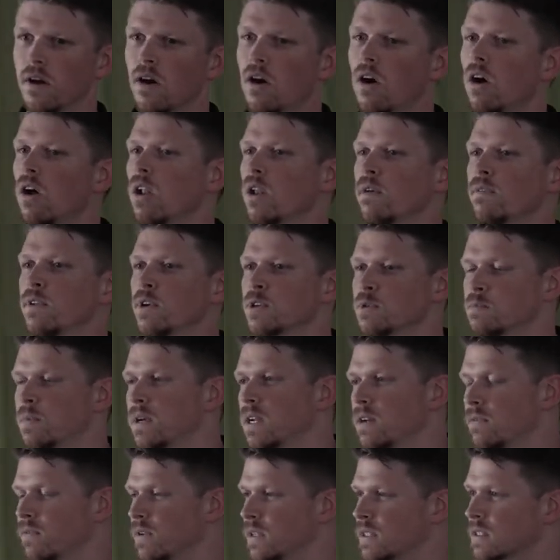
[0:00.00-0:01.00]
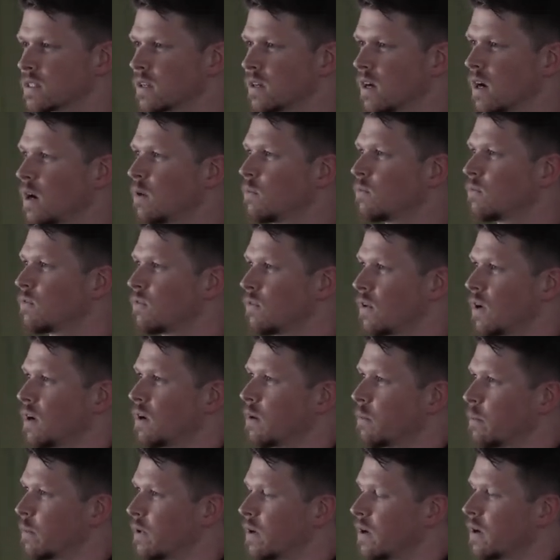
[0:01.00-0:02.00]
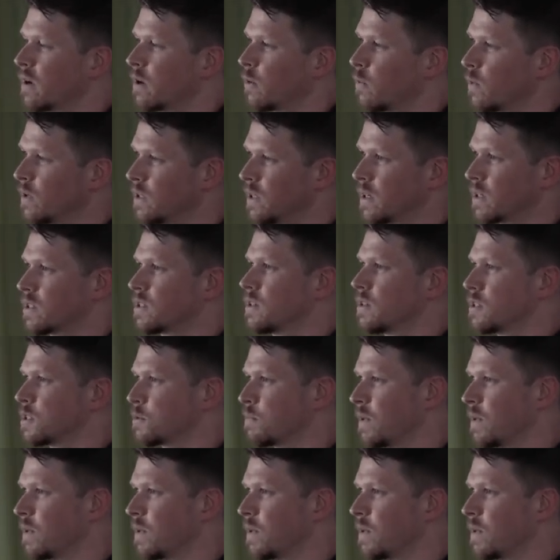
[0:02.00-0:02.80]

all of those benefits come from reduction in